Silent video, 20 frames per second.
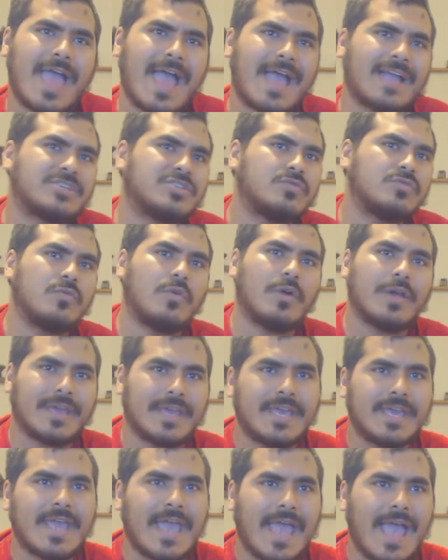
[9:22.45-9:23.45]
actual
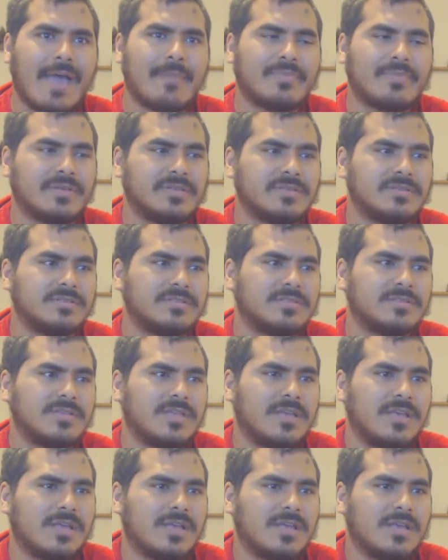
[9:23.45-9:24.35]
hit happens.